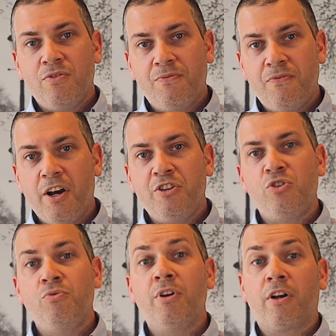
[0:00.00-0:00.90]
to
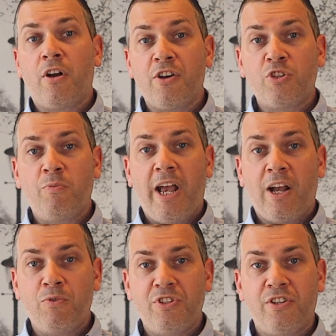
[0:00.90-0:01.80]
fine-tune their customer
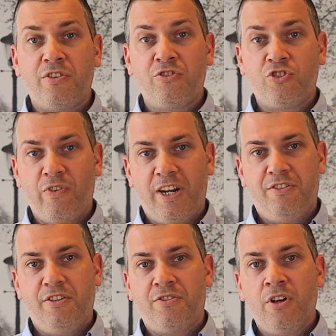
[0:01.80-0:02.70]
acquisition
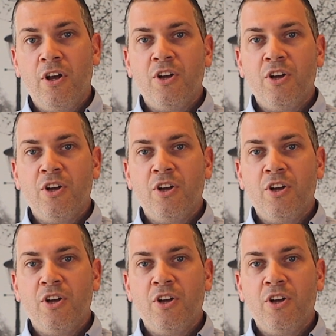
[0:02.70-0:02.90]
strategies,